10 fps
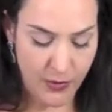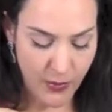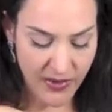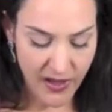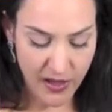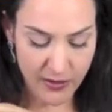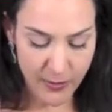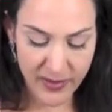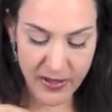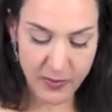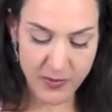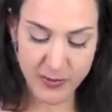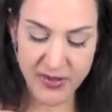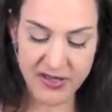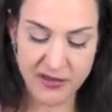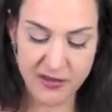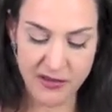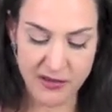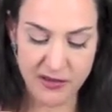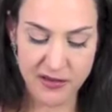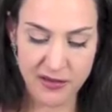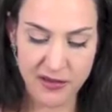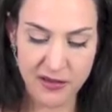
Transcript: with other people's businesses